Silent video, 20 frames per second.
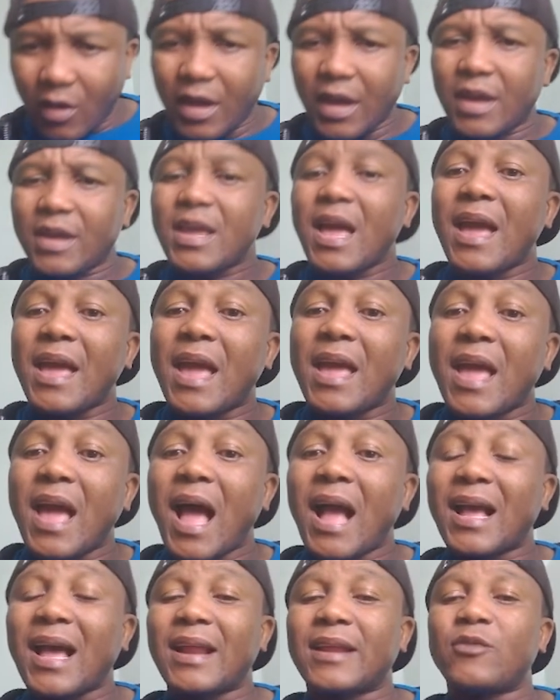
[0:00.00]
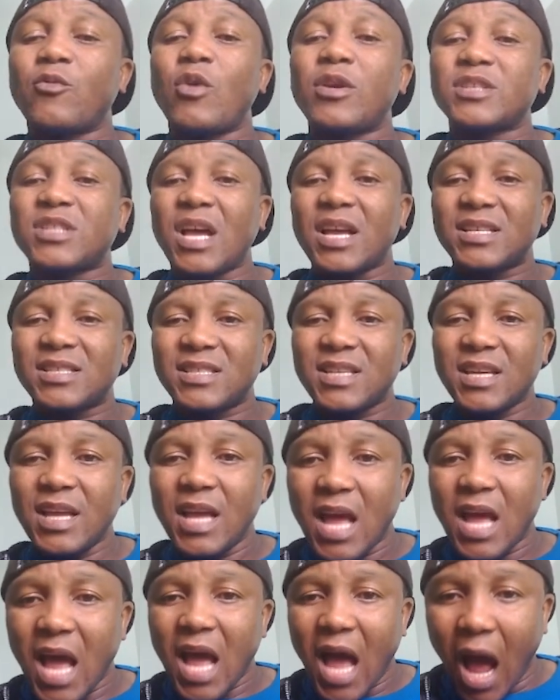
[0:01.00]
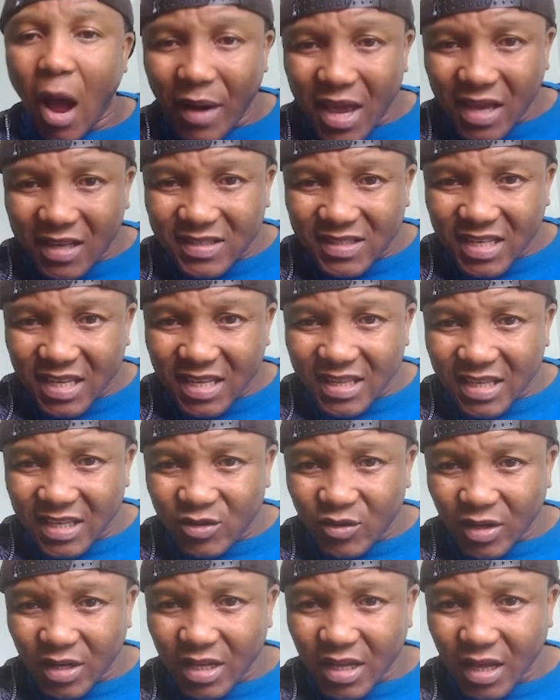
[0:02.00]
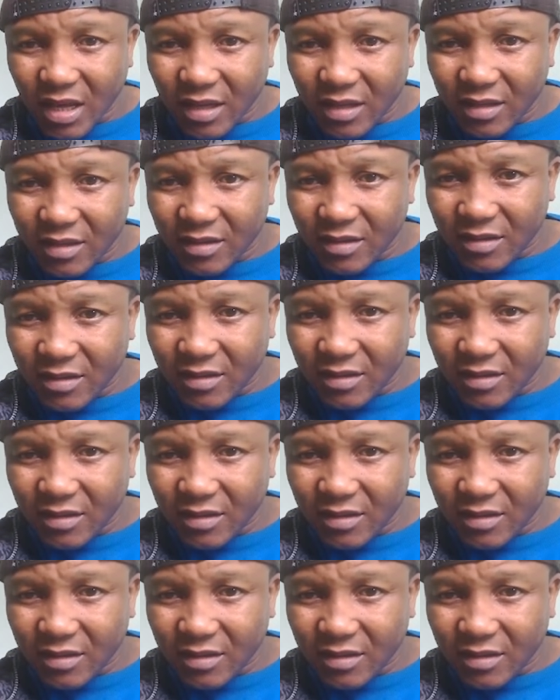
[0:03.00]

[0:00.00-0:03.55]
Okay, yeah, I got it. What is our xt? Our xt is this one here.